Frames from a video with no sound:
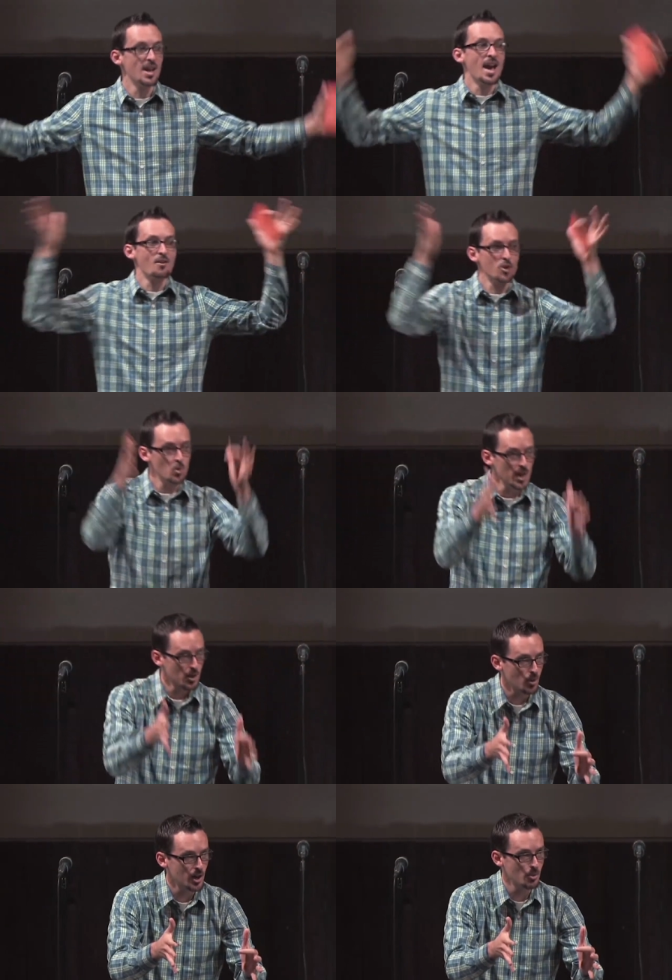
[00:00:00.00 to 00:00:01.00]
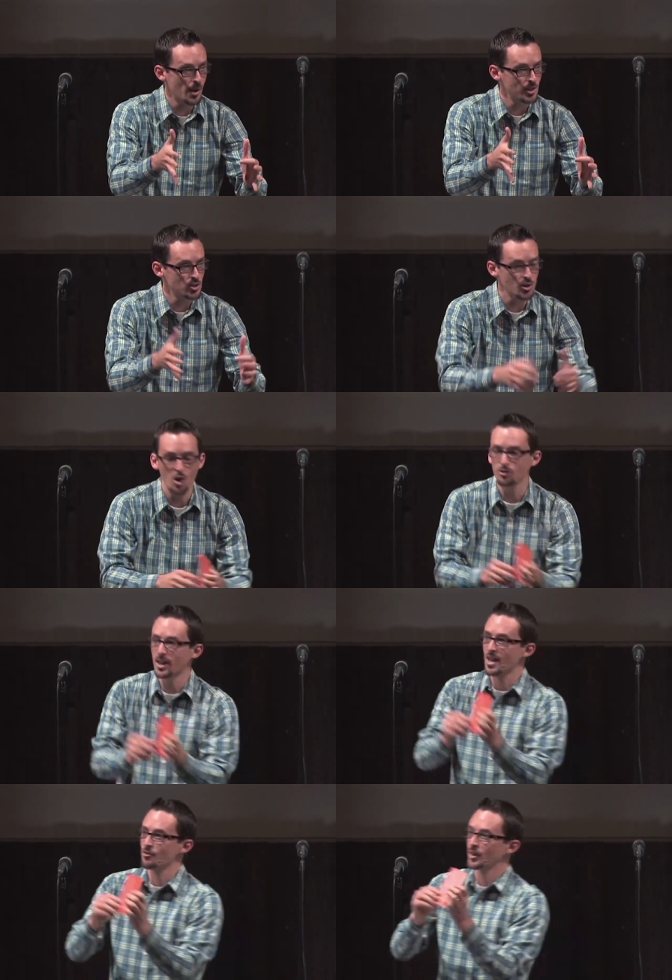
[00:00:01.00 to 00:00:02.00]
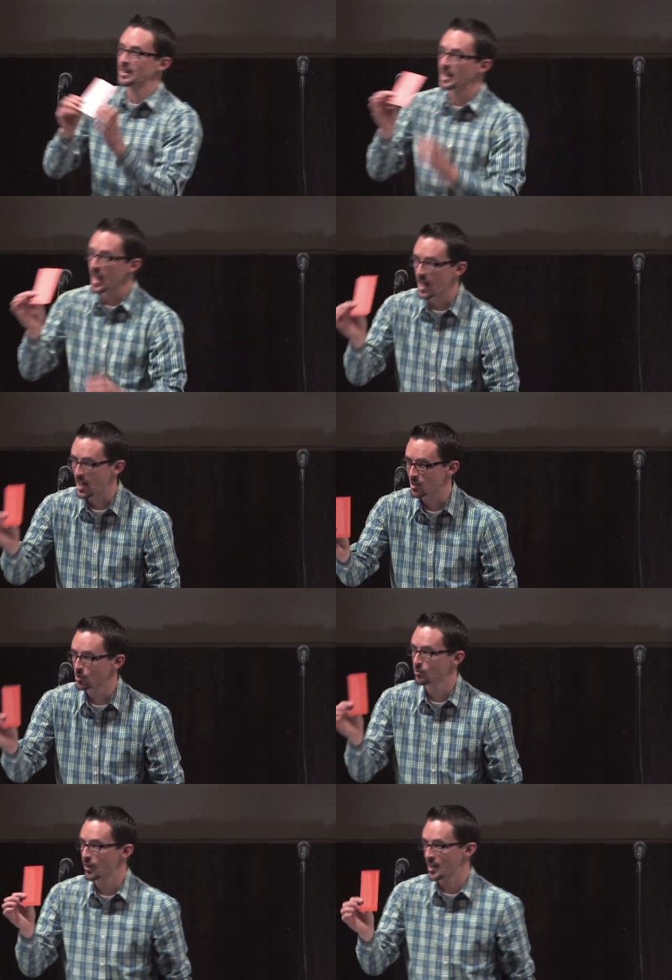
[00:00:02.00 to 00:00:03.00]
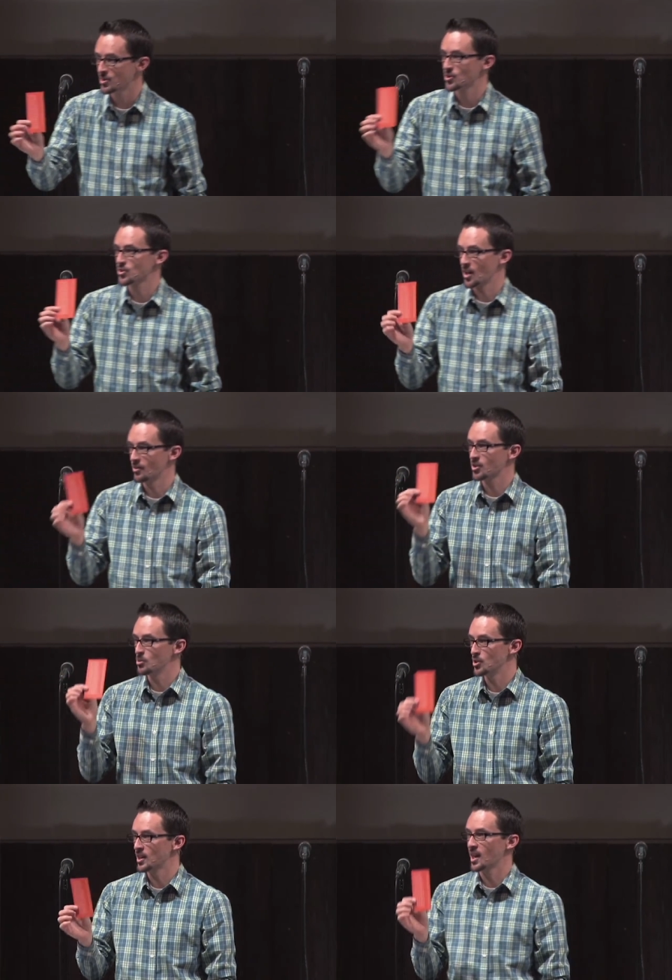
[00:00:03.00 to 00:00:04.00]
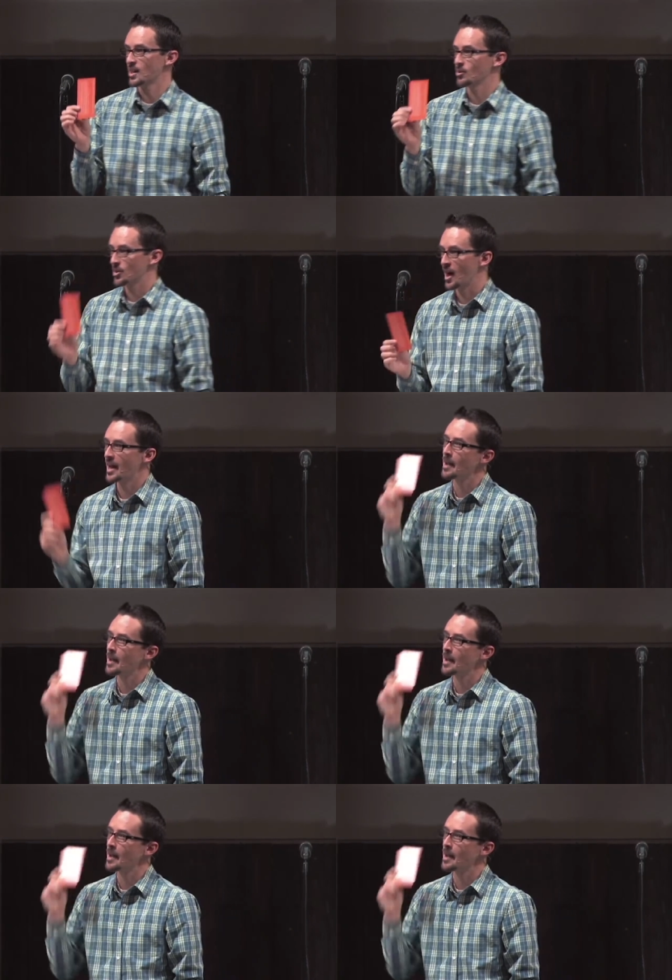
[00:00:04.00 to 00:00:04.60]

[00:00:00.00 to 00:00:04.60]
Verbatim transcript: Every week, we're going to remind you. And hopefully, every day, you'll find yourself communicating with God.